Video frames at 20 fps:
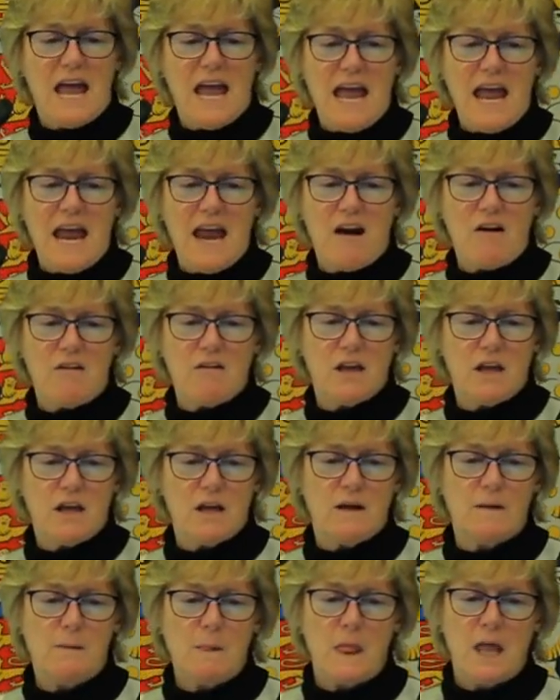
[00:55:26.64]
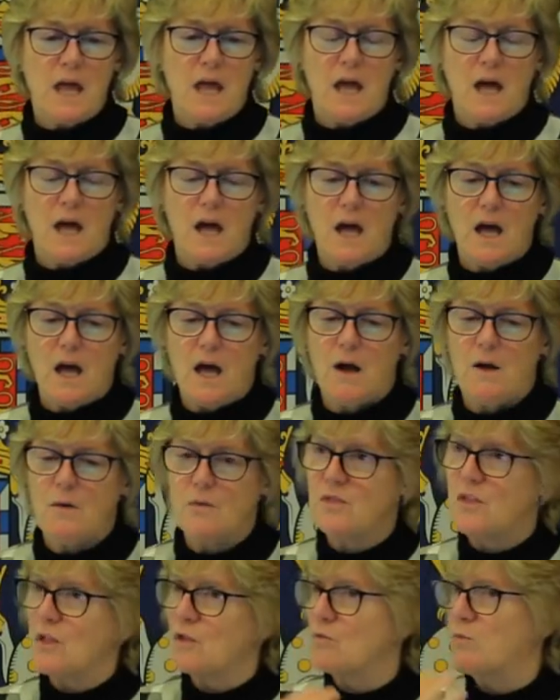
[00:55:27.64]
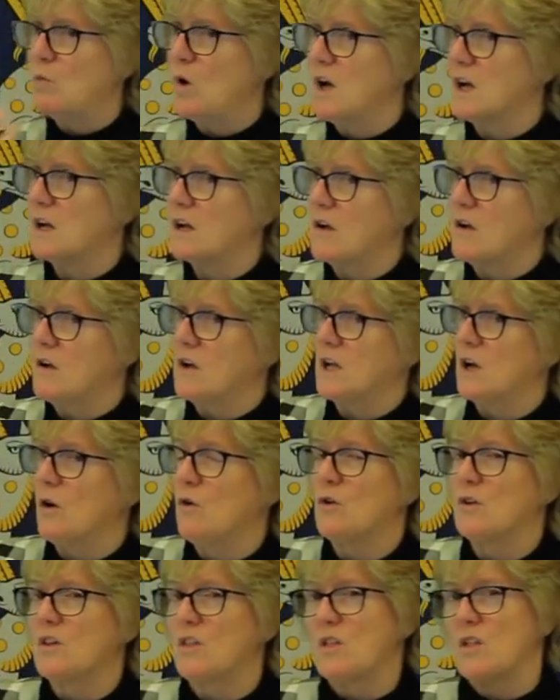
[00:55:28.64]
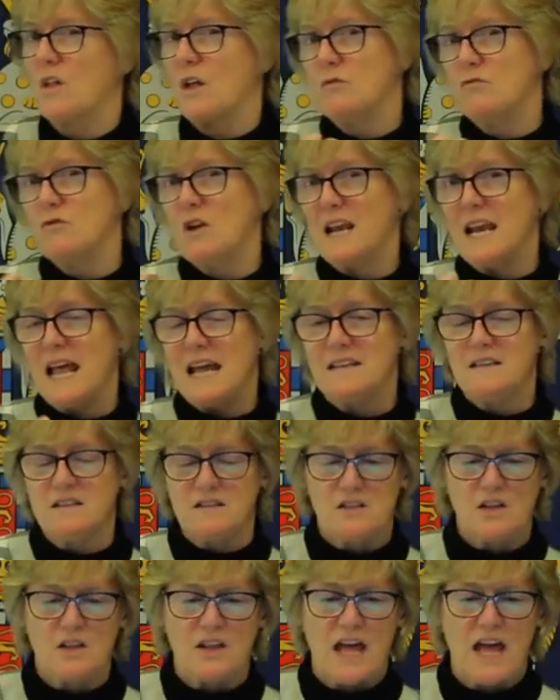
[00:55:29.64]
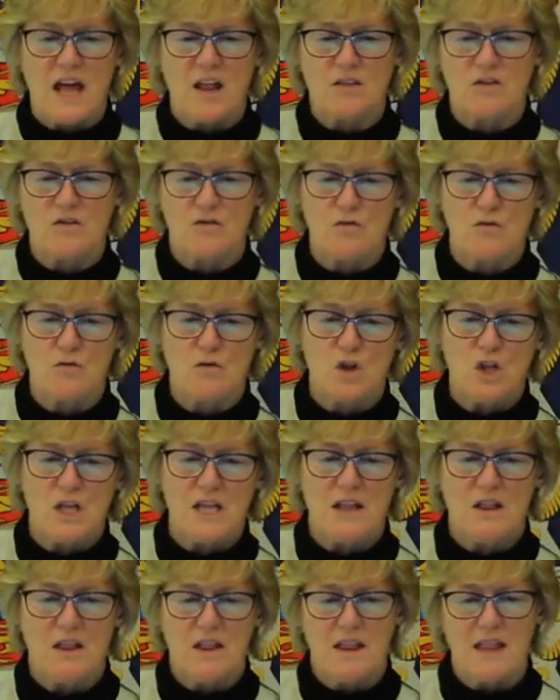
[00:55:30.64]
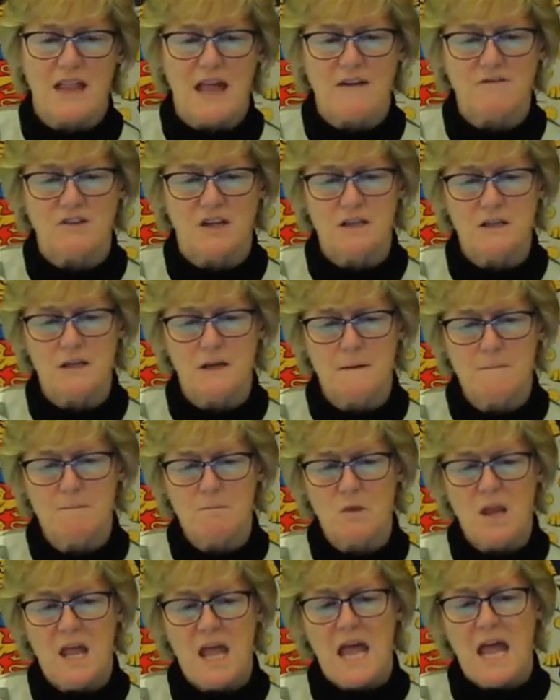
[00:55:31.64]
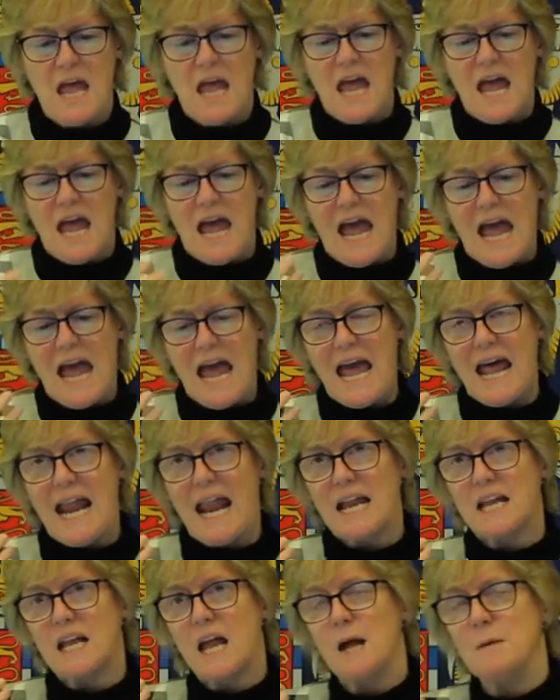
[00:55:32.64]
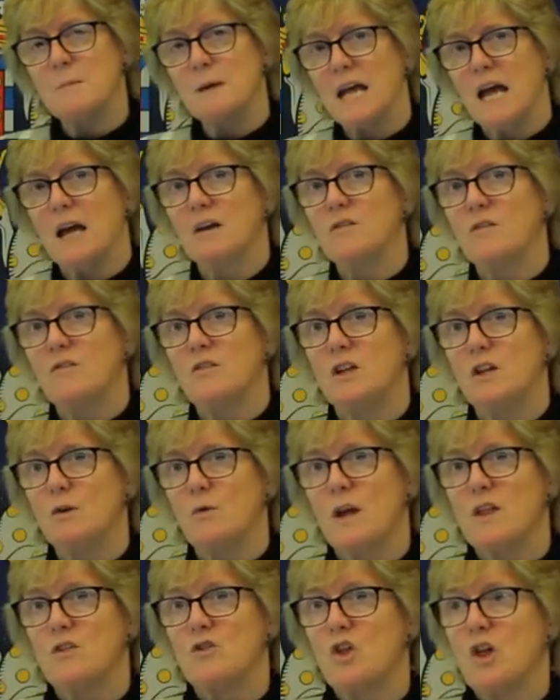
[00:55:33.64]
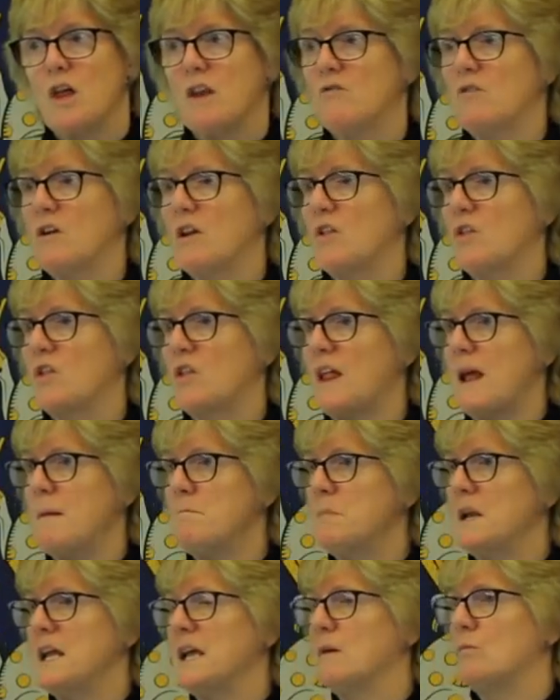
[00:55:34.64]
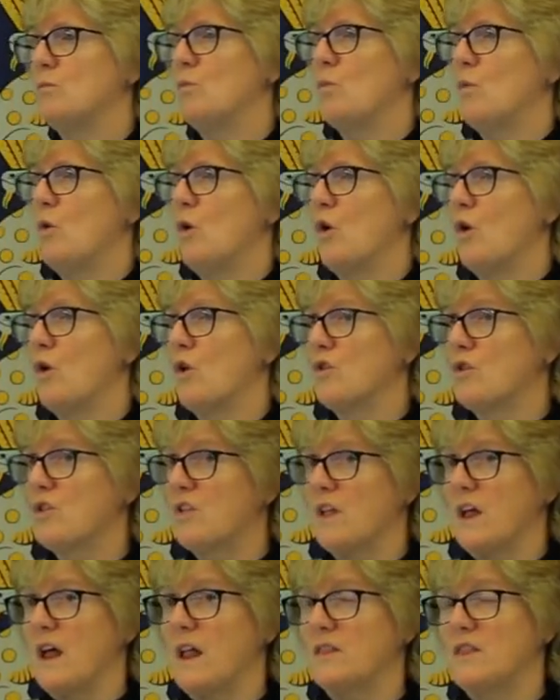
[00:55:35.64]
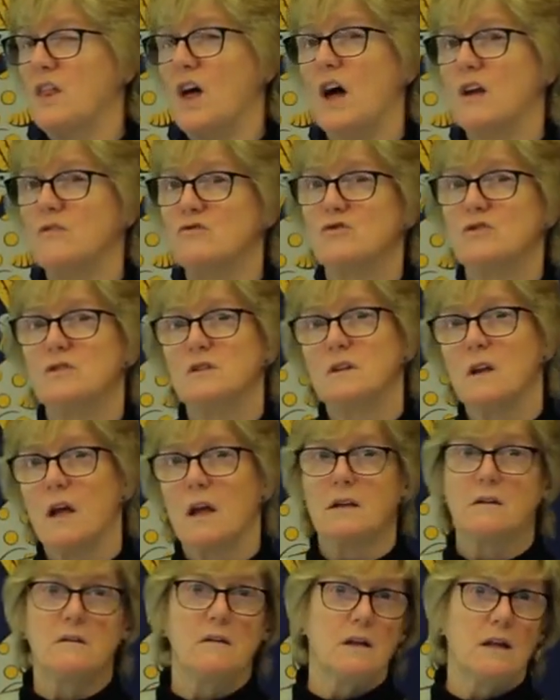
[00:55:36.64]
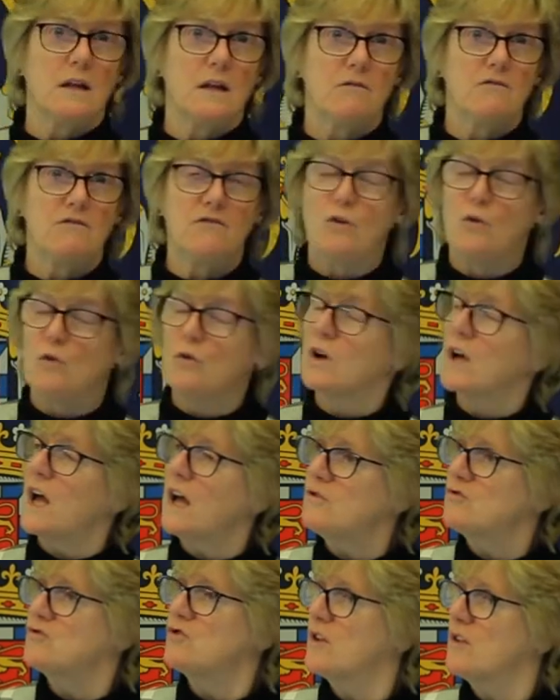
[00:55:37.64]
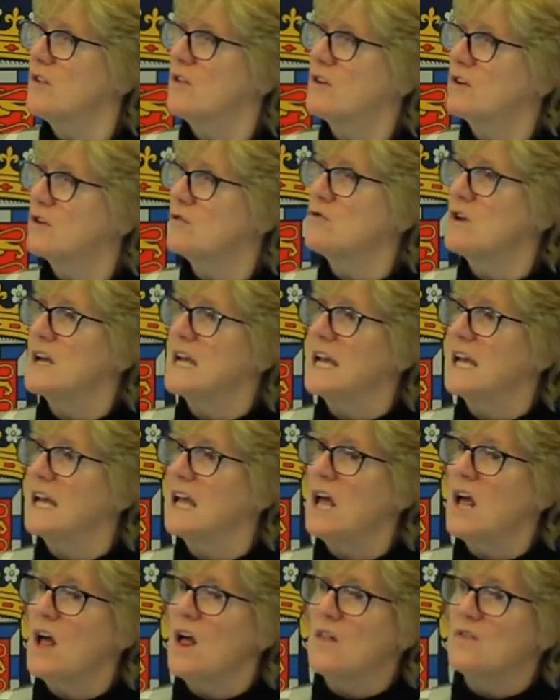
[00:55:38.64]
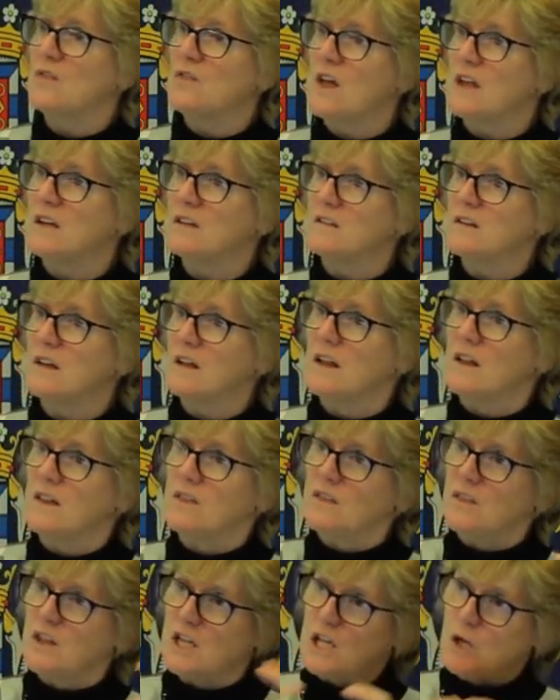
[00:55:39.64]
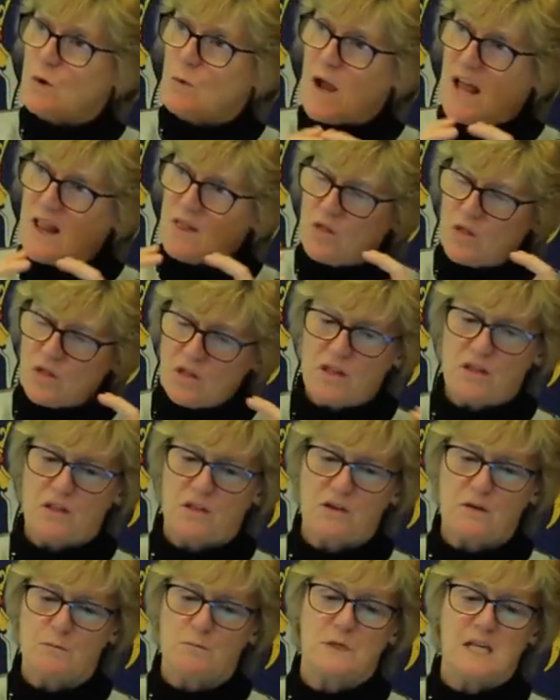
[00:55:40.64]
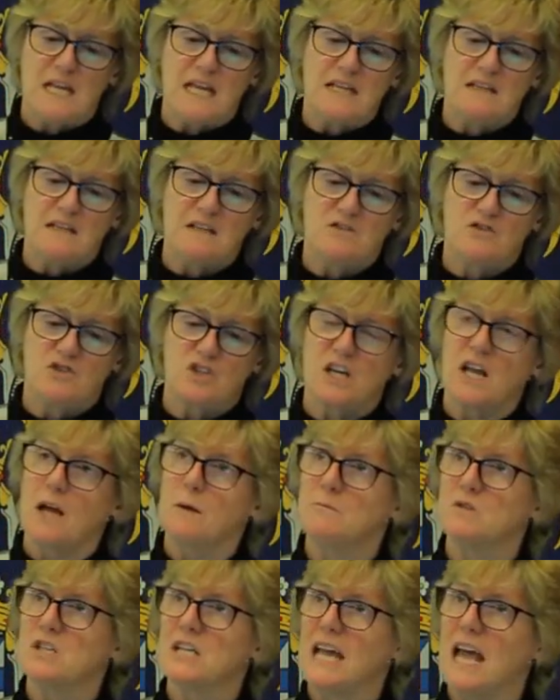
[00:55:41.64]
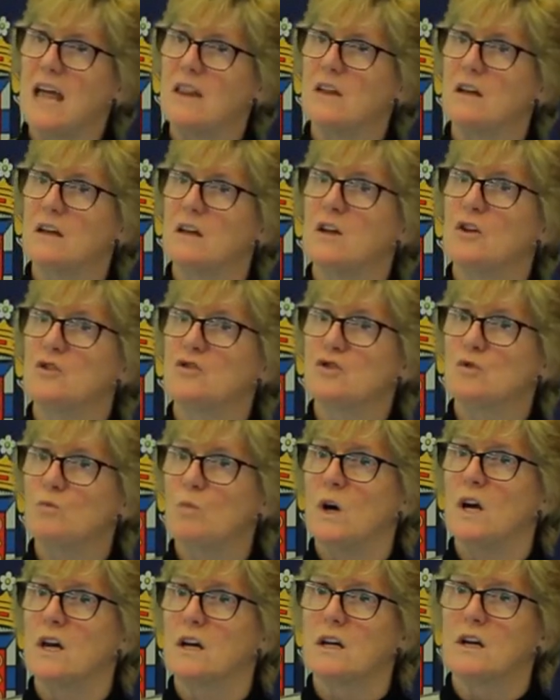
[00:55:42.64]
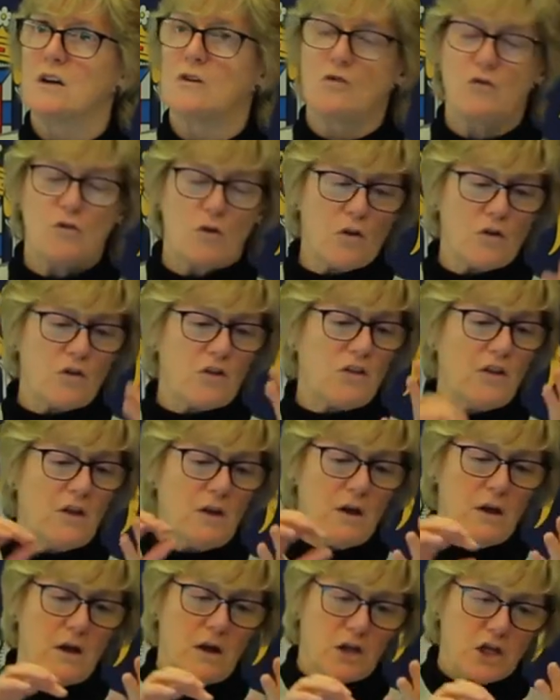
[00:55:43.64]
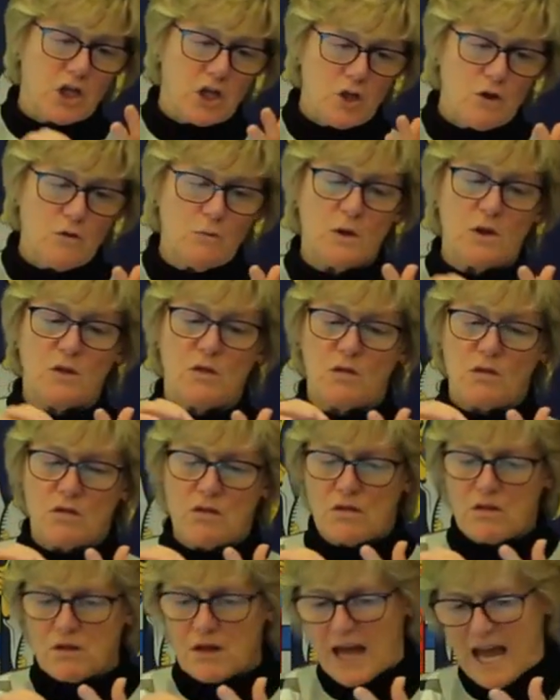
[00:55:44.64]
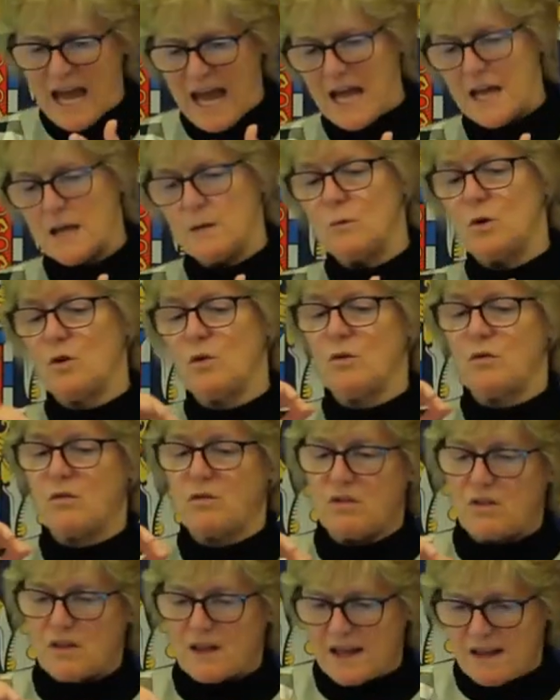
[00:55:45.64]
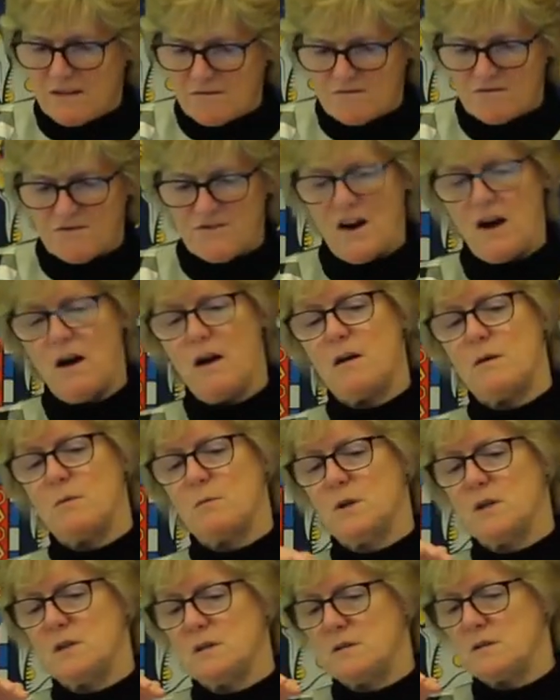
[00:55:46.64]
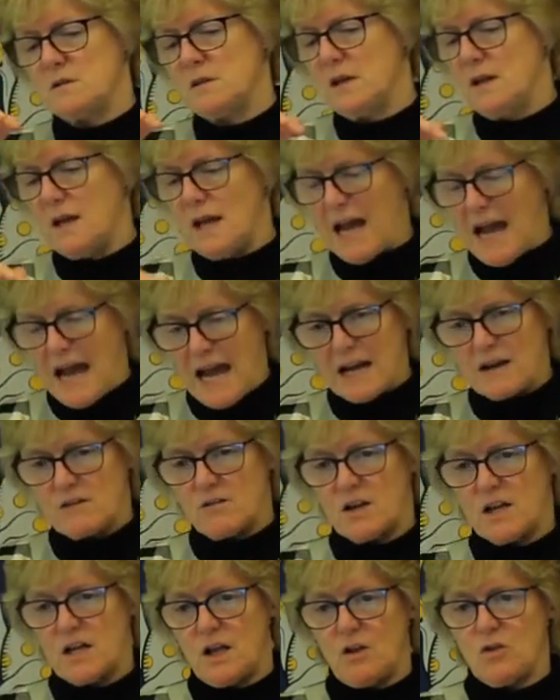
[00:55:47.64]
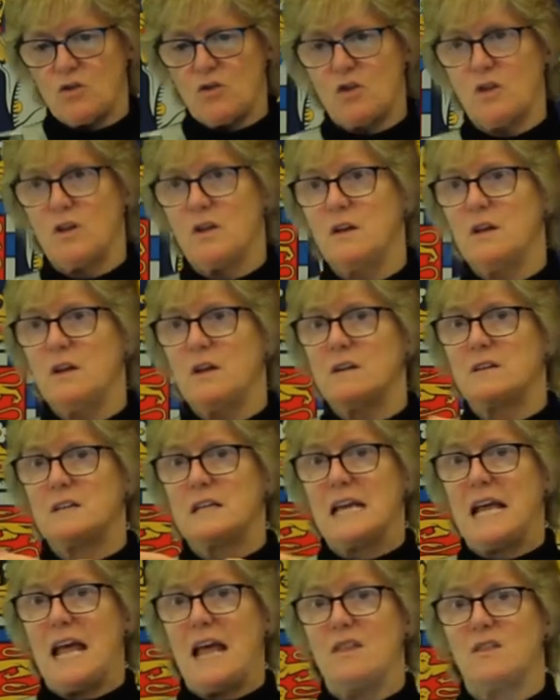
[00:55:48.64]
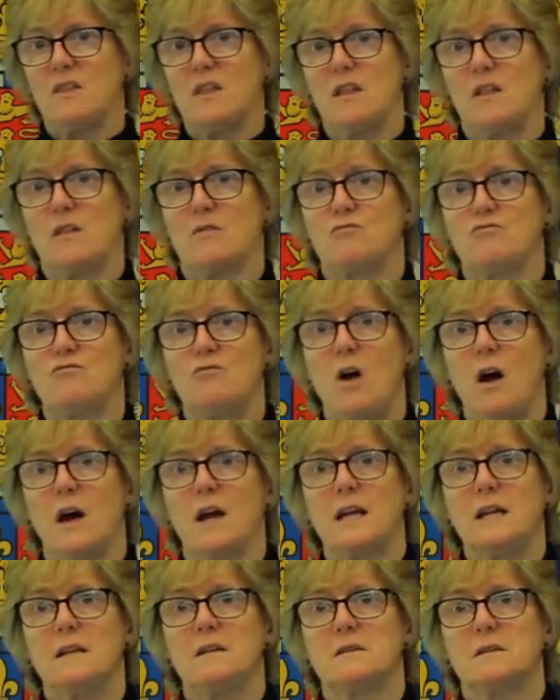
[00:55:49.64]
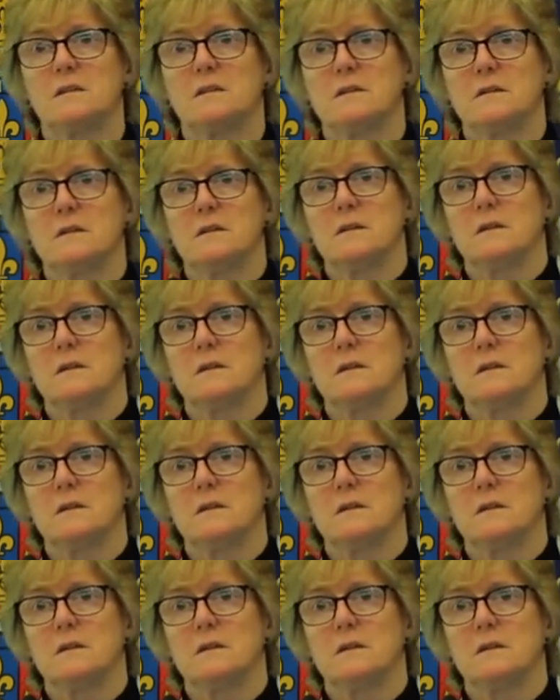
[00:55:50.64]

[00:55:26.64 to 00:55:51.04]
area. There's work going on related to that through G7. And coming out of the UN General Assembly was the 194 countries agreeing that the UN system needed to come together to work across humans, animals, environment, agriculture, to get this right,